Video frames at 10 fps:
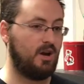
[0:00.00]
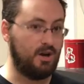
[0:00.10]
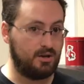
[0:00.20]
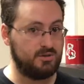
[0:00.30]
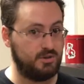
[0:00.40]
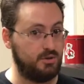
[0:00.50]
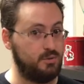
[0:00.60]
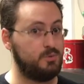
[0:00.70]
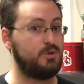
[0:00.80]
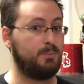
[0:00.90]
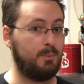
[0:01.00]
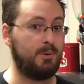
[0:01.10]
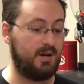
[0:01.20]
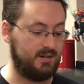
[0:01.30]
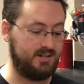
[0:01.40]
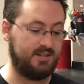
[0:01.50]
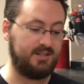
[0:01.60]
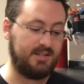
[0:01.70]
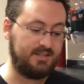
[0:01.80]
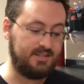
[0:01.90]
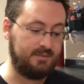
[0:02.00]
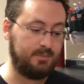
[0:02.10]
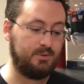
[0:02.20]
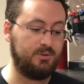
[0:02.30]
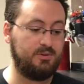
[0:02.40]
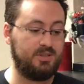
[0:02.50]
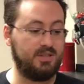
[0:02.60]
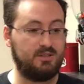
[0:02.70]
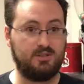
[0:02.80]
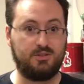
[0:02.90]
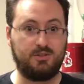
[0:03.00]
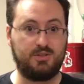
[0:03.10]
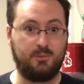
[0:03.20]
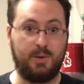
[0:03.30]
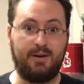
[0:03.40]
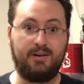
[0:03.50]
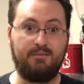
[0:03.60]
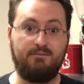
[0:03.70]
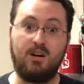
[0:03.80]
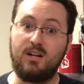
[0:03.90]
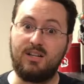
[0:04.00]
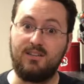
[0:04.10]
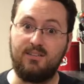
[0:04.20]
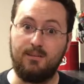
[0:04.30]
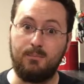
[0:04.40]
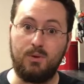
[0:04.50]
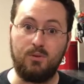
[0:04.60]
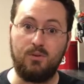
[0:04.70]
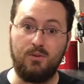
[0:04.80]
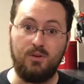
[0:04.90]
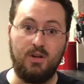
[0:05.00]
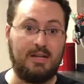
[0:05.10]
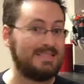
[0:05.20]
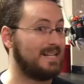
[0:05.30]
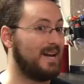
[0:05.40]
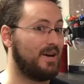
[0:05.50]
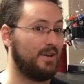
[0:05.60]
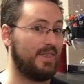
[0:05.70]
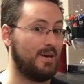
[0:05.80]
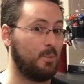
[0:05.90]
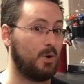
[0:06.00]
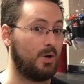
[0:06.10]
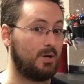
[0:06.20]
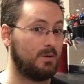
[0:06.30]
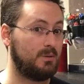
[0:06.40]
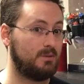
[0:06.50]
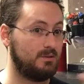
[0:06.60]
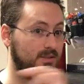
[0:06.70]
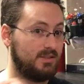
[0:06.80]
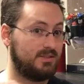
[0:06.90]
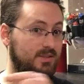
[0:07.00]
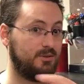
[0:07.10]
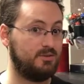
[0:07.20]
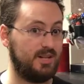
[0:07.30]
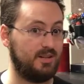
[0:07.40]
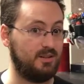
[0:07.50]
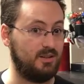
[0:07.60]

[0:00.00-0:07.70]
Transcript: also use a proprietary dice symbol using all sorts of weird, funky symbols. So how do they work? Well, let's go take a